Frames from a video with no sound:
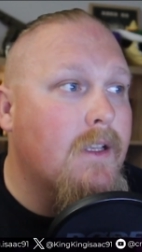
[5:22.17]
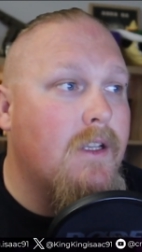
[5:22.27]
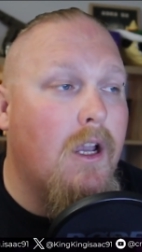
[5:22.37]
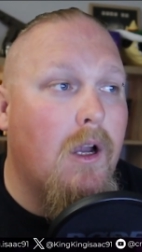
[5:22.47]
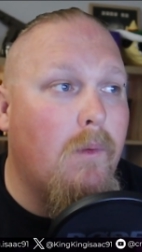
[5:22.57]

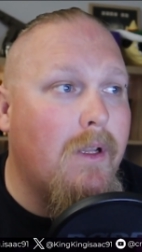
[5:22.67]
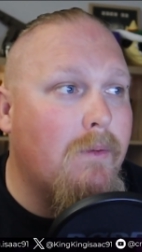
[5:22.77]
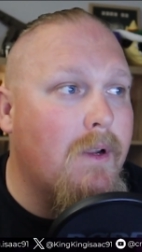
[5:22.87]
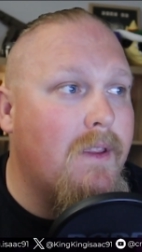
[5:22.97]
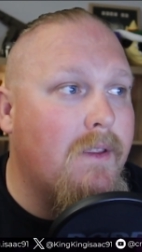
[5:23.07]
So I
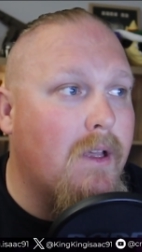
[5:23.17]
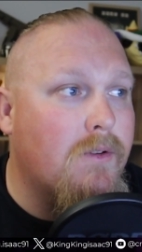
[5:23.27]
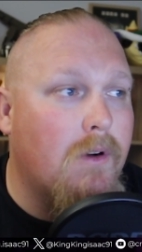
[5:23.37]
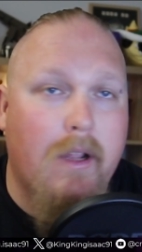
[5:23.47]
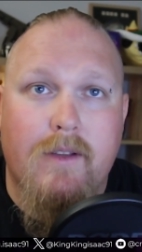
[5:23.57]
wonder whether they'll
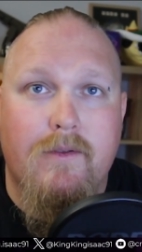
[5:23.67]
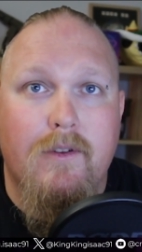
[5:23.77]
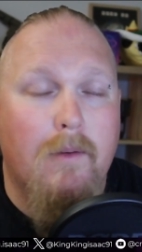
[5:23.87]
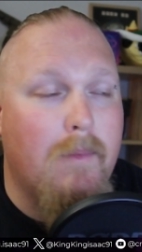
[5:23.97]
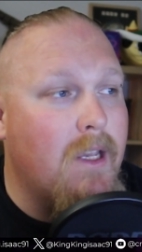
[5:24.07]
try to
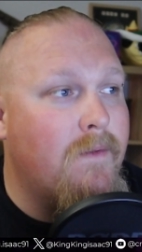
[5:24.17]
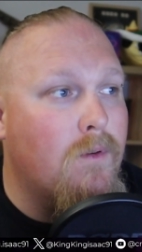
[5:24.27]
extradite me